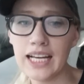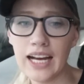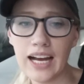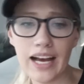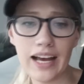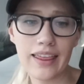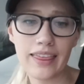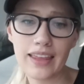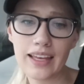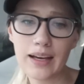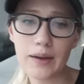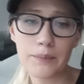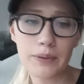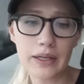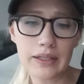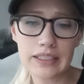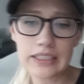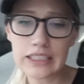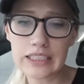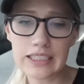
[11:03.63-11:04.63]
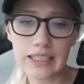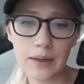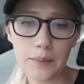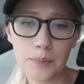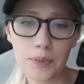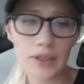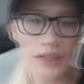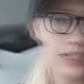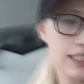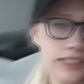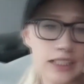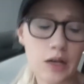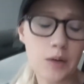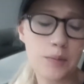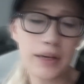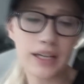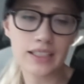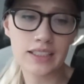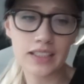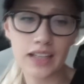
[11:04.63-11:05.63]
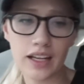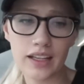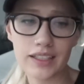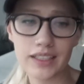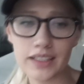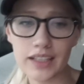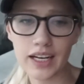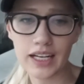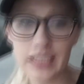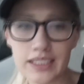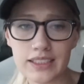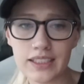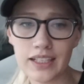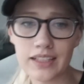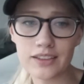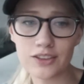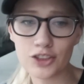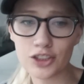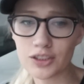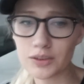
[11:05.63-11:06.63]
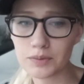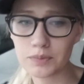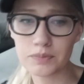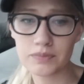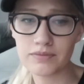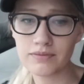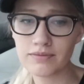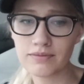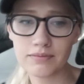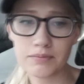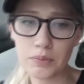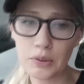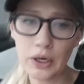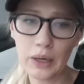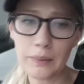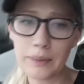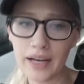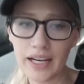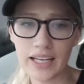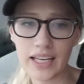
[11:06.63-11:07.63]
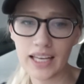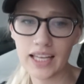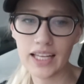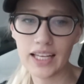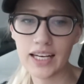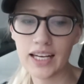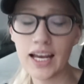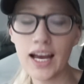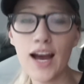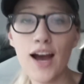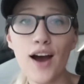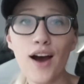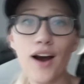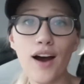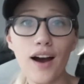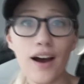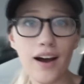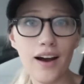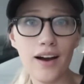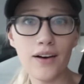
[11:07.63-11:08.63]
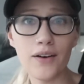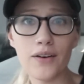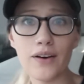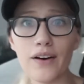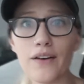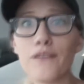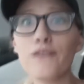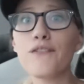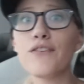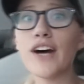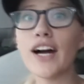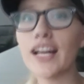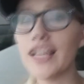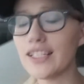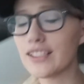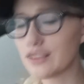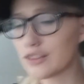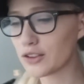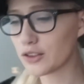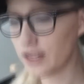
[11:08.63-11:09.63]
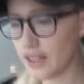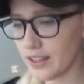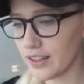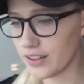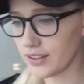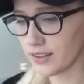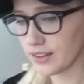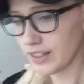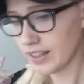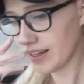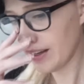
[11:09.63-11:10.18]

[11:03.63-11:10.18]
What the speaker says: I think I'm probably just gonna put this all back together and then just put it back in. Oh, funny story though.